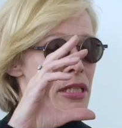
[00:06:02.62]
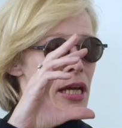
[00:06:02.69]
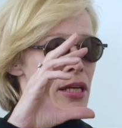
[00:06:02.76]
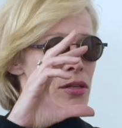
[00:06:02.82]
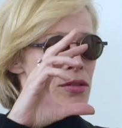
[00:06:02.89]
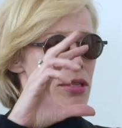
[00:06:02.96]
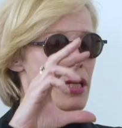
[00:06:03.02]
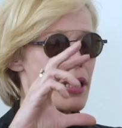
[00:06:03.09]
I
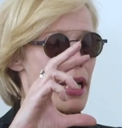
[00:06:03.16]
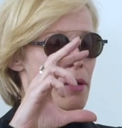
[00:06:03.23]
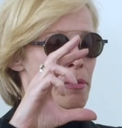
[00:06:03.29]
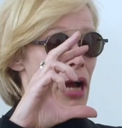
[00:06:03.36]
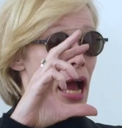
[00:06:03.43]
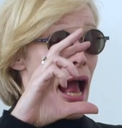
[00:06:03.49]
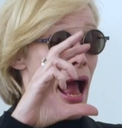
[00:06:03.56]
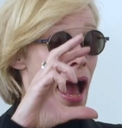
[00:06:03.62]
used the
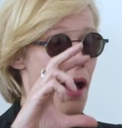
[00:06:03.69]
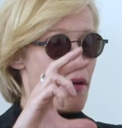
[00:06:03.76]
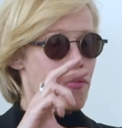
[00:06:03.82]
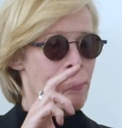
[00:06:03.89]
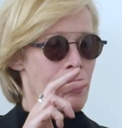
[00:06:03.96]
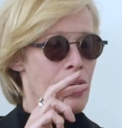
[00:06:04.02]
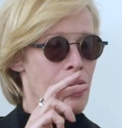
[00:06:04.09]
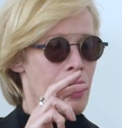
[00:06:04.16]
camera
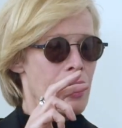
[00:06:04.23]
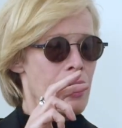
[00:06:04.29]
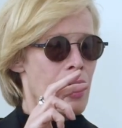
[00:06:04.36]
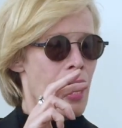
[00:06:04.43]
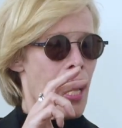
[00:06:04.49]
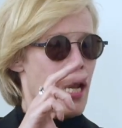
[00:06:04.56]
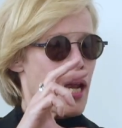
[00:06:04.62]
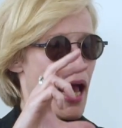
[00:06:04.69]
half in
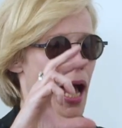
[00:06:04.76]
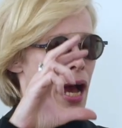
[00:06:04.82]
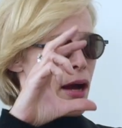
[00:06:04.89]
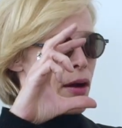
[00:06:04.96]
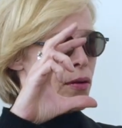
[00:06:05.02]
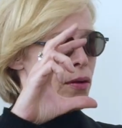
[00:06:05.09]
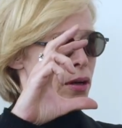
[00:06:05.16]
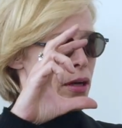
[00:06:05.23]
and
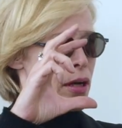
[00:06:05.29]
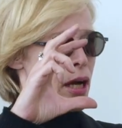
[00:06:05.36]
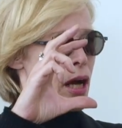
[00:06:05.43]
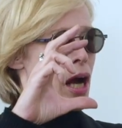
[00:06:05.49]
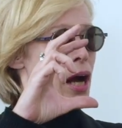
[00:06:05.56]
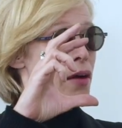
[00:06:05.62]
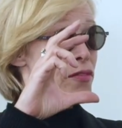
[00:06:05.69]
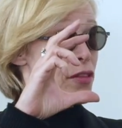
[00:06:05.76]
out
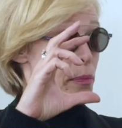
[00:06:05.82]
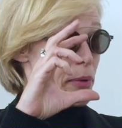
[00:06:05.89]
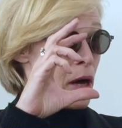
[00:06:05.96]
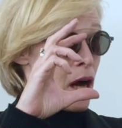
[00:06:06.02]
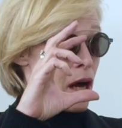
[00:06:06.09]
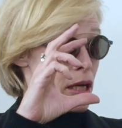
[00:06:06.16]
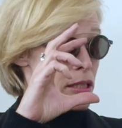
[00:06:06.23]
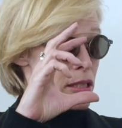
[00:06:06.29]
of the
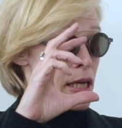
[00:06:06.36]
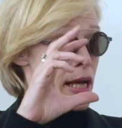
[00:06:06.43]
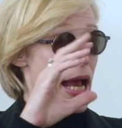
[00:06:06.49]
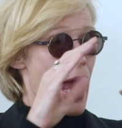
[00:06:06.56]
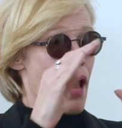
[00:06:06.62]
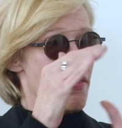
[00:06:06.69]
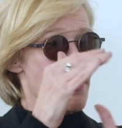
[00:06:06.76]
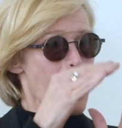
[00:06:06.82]
pond.
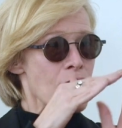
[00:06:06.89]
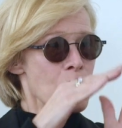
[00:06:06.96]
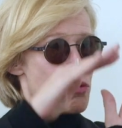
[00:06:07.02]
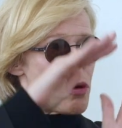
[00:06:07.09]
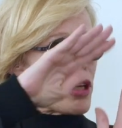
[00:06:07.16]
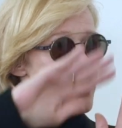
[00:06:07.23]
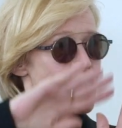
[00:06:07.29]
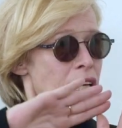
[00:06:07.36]
And that's
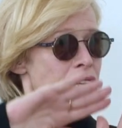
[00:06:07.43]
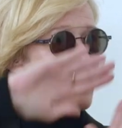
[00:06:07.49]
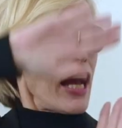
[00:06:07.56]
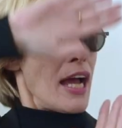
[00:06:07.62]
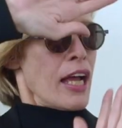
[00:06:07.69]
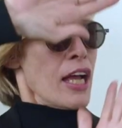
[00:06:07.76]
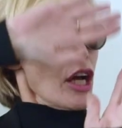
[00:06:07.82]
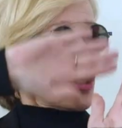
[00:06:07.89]
why you get
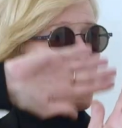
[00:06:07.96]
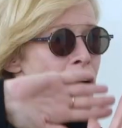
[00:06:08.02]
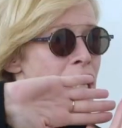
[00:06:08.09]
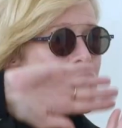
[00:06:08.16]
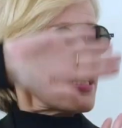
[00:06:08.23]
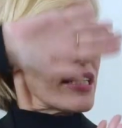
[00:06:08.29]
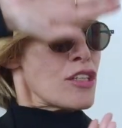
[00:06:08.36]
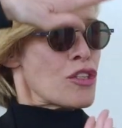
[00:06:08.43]
that
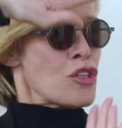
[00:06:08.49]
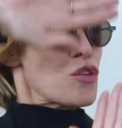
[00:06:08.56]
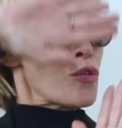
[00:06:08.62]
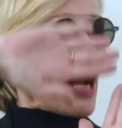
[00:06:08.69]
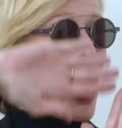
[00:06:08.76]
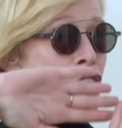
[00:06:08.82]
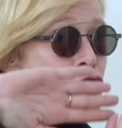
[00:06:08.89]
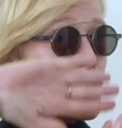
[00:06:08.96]
crazy
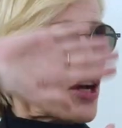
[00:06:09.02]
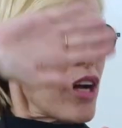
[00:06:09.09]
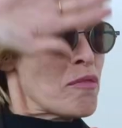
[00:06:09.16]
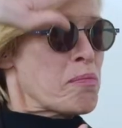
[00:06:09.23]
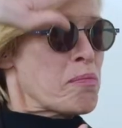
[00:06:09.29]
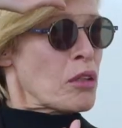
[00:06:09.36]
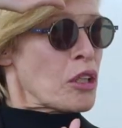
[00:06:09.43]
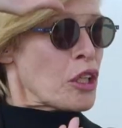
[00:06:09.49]
stretch of
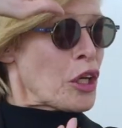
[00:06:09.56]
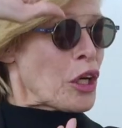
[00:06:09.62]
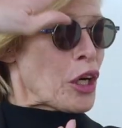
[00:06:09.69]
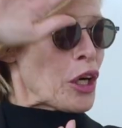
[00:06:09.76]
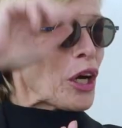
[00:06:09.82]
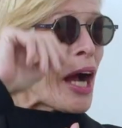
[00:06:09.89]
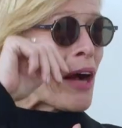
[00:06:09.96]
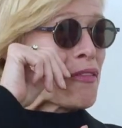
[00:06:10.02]

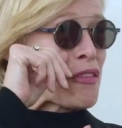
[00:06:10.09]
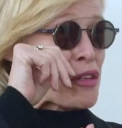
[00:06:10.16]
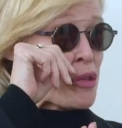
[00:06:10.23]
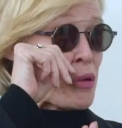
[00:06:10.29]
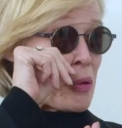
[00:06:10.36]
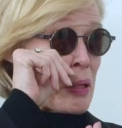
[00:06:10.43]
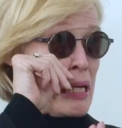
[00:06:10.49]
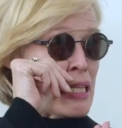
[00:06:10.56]
blur of the
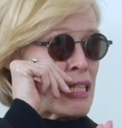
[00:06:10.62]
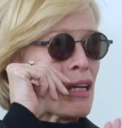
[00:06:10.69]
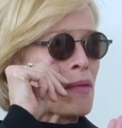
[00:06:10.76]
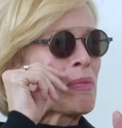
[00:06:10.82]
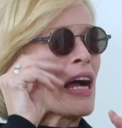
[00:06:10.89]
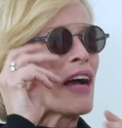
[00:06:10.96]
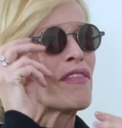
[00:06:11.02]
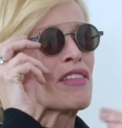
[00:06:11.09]
trees
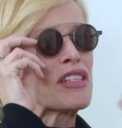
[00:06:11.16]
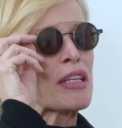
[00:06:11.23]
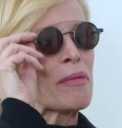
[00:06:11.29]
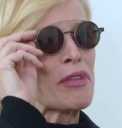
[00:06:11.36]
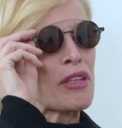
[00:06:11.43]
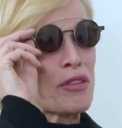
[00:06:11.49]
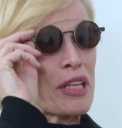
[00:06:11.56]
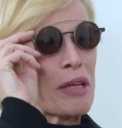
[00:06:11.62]
above and some
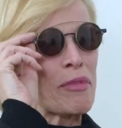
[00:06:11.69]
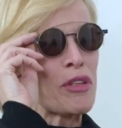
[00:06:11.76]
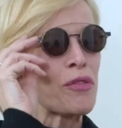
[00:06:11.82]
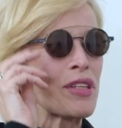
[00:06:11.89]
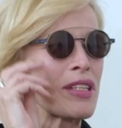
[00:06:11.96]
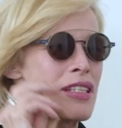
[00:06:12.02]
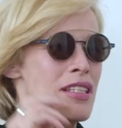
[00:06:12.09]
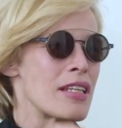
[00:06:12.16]
of those
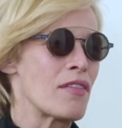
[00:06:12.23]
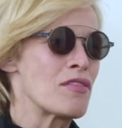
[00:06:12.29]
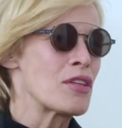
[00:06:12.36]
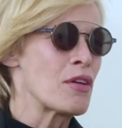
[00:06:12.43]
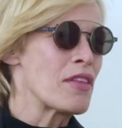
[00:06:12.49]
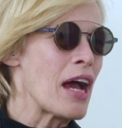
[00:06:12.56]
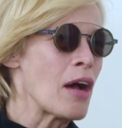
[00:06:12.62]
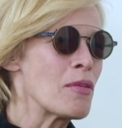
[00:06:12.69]
imageries and stuff.
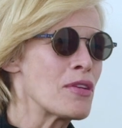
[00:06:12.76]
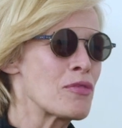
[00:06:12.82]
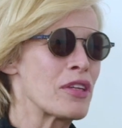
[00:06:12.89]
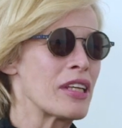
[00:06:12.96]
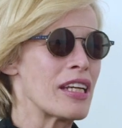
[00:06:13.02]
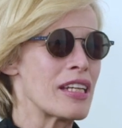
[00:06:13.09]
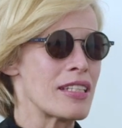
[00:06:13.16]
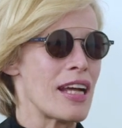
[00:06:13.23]
So that was
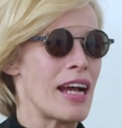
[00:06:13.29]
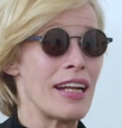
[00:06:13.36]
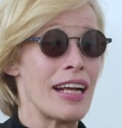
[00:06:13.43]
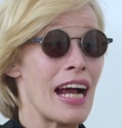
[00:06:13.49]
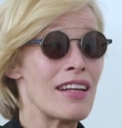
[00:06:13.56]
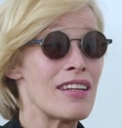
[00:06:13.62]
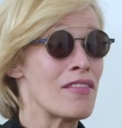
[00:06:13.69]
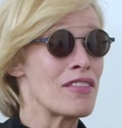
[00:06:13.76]
really exciting.
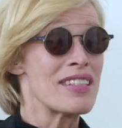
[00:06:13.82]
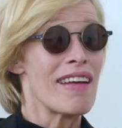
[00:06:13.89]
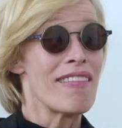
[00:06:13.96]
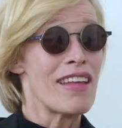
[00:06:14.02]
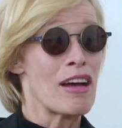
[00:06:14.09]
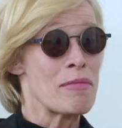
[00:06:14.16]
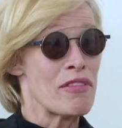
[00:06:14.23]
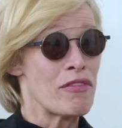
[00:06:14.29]
I'd never done
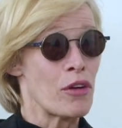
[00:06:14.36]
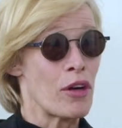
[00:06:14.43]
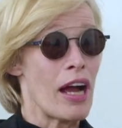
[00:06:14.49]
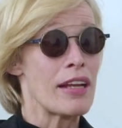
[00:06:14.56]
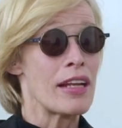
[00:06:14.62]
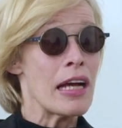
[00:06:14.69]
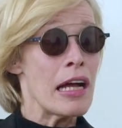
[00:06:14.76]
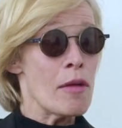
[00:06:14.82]
that before.
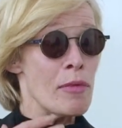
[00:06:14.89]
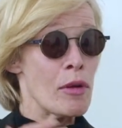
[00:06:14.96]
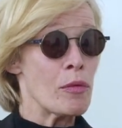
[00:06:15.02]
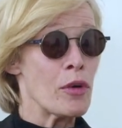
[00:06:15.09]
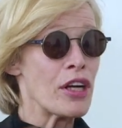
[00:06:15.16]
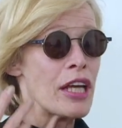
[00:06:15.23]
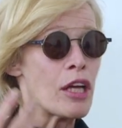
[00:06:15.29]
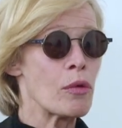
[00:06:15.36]
I'd been
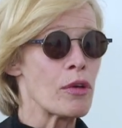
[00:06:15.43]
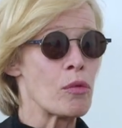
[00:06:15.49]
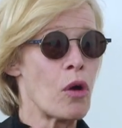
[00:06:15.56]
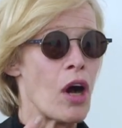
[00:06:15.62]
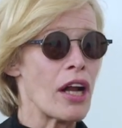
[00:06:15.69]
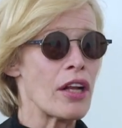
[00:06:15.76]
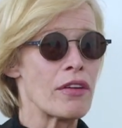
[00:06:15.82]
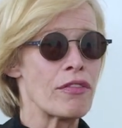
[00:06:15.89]
working with
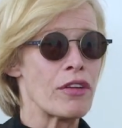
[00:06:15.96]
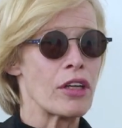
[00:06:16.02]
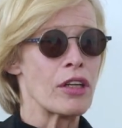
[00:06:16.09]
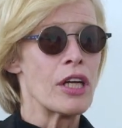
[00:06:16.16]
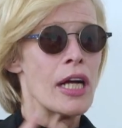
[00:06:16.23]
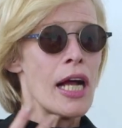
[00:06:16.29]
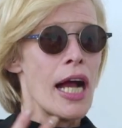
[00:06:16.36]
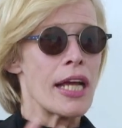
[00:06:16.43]
water for
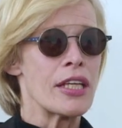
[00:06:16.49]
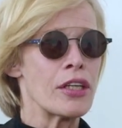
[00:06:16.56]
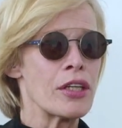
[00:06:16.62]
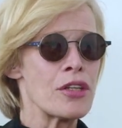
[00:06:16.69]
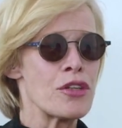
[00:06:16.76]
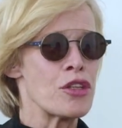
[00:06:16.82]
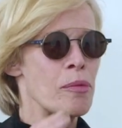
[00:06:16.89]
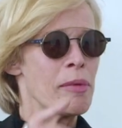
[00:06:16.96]
a year
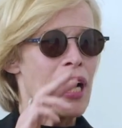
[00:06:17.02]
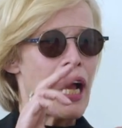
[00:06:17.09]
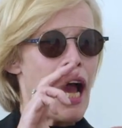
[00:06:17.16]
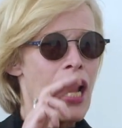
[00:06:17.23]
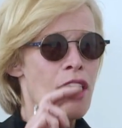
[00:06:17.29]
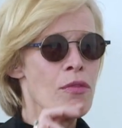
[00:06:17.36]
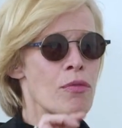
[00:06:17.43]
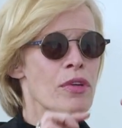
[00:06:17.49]
or two, but I
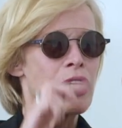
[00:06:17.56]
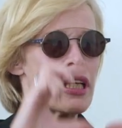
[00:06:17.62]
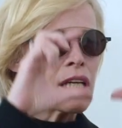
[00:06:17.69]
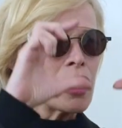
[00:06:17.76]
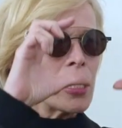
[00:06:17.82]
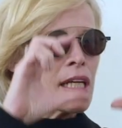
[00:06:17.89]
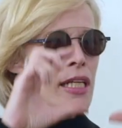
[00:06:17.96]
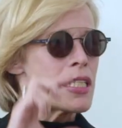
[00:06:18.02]
hadn't really
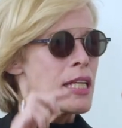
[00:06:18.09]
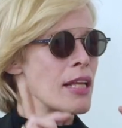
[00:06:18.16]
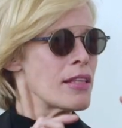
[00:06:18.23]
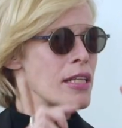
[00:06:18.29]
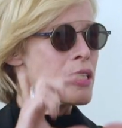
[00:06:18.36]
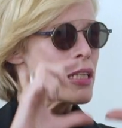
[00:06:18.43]
done this